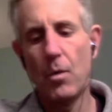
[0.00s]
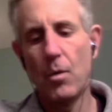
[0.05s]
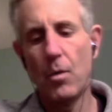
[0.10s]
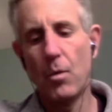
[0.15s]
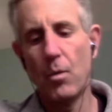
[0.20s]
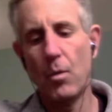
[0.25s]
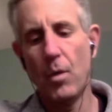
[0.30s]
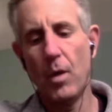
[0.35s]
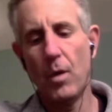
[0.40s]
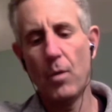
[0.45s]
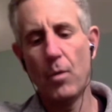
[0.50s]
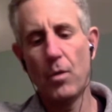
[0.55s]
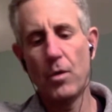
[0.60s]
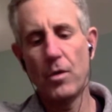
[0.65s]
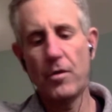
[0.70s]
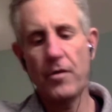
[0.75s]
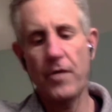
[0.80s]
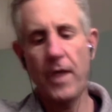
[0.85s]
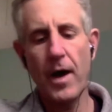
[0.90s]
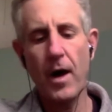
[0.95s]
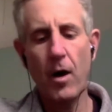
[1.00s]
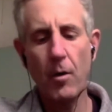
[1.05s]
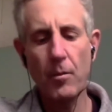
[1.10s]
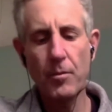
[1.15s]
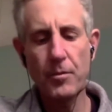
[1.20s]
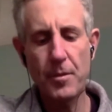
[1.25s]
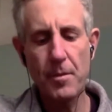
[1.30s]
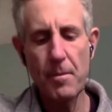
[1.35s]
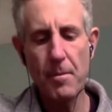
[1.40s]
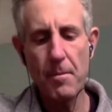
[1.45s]
What would have
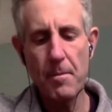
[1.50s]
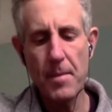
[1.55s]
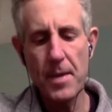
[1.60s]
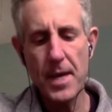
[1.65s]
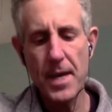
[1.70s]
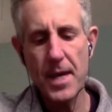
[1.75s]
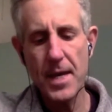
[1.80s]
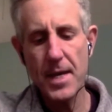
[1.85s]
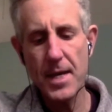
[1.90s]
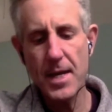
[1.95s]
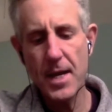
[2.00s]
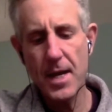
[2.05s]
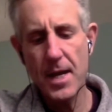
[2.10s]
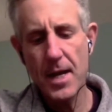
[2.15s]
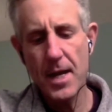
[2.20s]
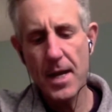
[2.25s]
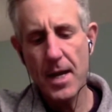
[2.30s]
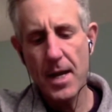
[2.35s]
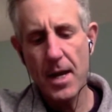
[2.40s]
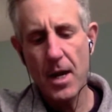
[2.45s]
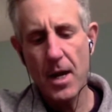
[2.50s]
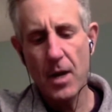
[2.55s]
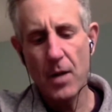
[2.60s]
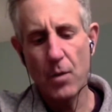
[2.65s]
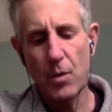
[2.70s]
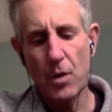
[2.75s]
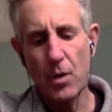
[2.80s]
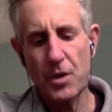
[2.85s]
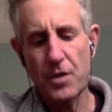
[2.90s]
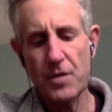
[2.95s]
helped me
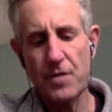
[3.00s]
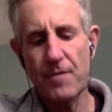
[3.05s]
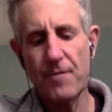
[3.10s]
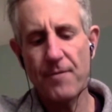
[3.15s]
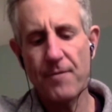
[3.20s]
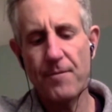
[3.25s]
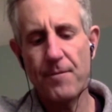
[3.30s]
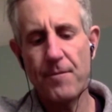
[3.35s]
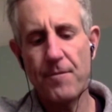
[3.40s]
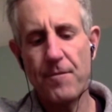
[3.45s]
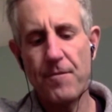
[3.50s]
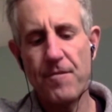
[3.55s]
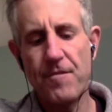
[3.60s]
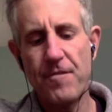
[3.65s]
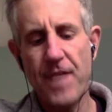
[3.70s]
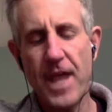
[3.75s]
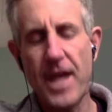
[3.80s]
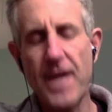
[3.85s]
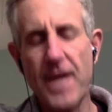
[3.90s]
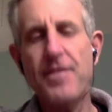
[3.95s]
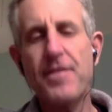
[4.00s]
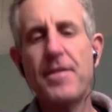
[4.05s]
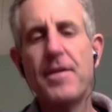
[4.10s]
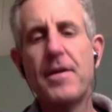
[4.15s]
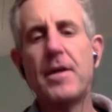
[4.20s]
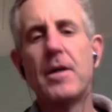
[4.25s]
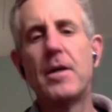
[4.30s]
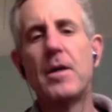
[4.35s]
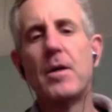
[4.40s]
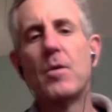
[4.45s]
was faith,
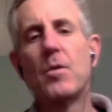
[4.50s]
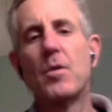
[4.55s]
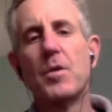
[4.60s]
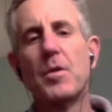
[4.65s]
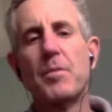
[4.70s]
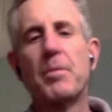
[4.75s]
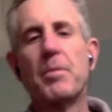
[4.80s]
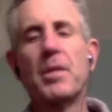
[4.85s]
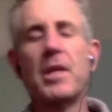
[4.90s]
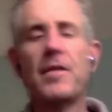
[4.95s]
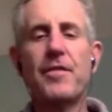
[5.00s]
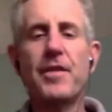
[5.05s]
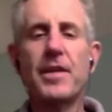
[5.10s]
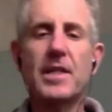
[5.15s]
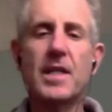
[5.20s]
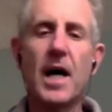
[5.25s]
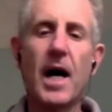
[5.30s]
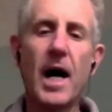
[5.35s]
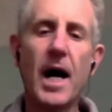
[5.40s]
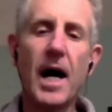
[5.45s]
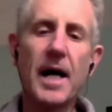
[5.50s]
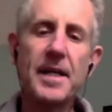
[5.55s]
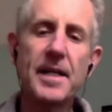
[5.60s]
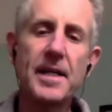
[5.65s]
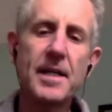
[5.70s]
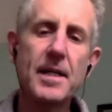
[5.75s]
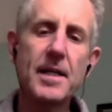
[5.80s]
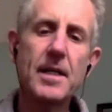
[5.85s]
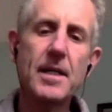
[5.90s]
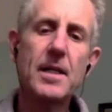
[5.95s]
was belief in
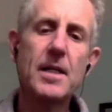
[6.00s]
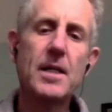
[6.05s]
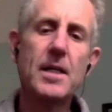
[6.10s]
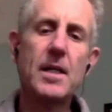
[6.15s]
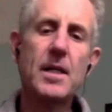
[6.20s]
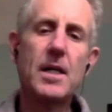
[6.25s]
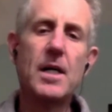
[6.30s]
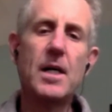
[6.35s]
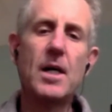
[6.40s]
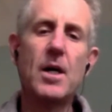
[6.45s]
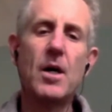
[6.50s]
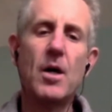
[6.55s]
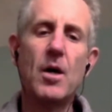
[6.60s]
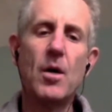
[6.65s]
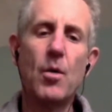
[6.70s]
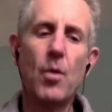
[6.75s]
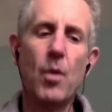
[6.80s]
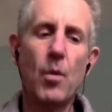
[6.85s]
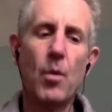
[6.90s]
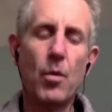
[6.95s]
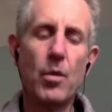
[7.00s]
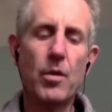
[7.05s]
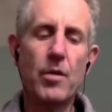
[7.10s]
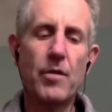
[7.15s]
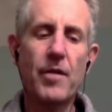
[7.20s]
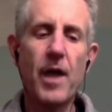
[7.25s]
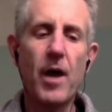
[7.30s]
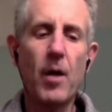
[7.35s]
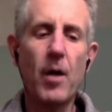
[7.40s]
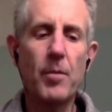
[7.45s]
God. What would have
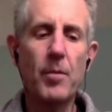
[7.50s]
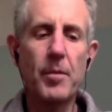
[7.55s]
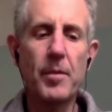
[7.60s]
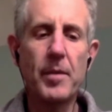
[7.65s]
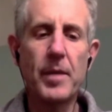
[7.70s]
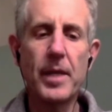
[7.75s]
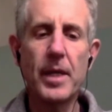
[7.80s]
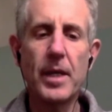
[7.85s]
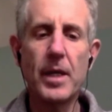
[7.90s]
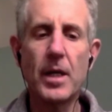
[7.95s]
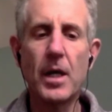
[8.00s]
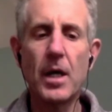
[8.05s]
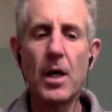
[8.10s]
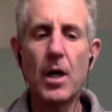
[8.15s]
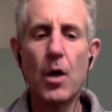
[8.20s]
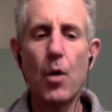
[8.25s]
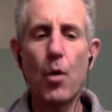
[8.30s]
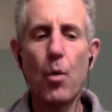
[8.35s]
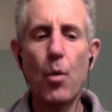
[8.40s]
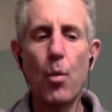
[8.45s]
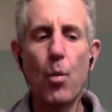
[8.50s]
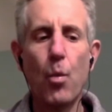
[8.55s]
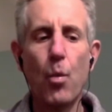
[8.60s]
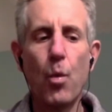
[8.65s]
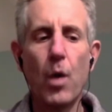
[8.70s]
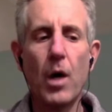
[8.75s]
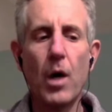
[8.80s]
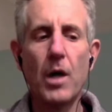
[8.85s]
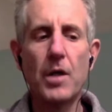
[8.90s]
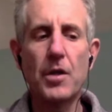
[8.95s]
helped me
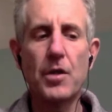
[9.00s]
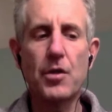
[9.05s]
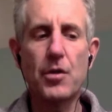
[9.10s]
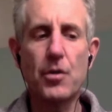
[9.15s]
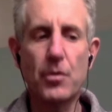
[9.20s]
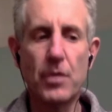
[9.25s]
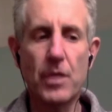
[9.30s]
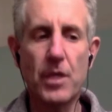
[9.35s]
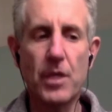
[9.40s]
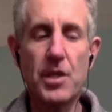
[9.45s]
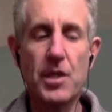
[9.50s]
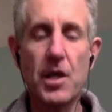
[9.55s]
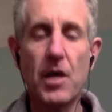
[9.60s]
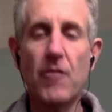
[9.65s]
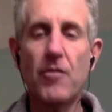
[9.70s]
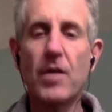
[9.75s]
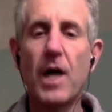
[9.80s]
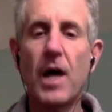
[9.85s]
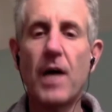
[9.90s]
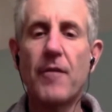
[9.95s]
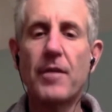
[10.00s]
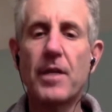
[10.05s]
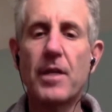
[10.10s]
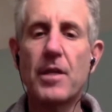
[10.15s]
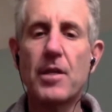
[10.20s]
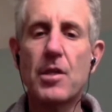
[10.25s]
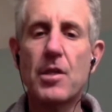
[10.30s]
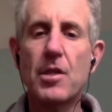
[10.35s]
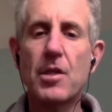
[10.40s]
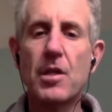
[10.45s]
was certainly
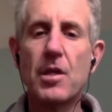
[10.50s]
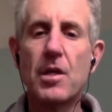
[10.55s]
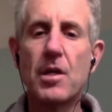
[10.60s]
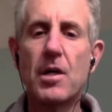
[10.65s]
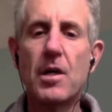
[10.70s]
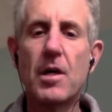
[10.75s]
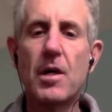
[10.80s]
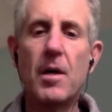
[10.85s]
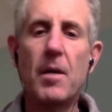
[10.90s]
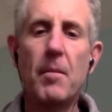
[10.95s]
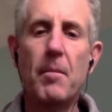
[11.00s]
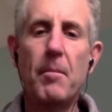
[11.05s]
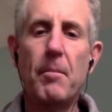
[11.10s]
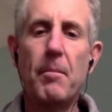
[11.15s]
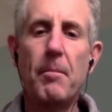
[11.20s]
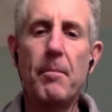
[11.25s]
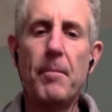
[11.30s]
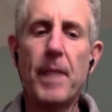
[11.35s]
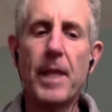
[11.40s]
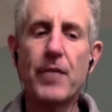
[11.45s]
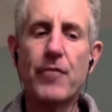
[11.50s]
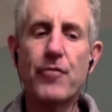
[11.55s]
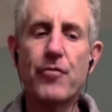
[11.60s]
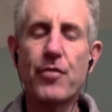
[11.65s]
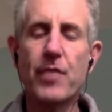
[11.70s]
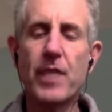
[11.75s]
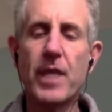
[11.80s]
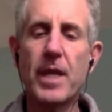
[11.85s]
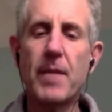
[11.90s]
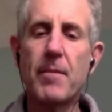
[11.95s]
self-confidence. My
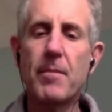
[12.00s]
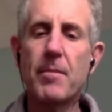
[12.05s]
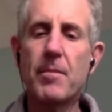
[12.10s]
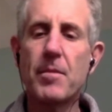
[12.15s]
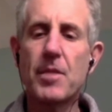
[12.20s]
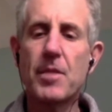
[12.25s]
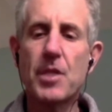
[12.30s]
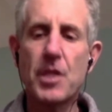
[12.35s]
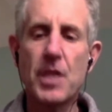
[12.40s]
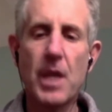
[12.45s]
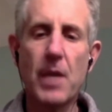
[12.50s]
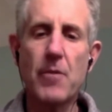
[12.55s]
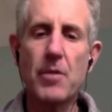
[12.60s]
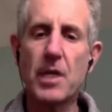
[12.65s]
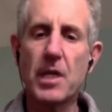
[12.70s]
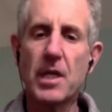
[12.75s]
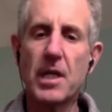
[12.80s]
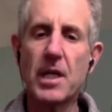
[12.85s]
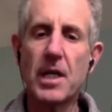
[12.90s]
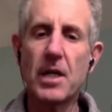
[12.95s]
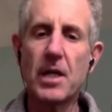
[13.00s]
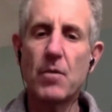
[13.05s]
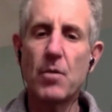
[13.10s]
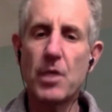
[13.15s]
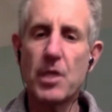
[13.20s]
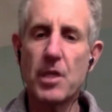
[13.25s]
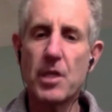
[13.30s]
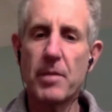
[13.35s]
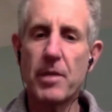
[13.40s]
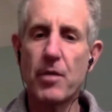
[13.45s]
dream since I was a kid
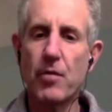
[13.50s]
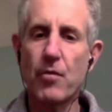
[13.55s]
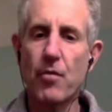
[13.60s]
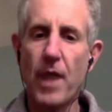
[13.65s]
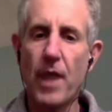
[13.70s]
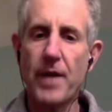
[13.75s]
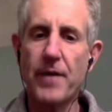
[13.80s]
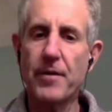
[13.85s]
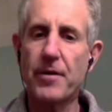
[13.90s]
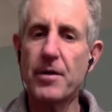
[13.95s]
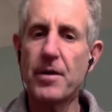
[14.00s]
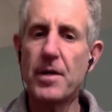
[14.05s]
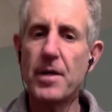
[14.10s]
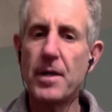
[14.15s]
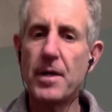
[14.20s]
was to be a writer,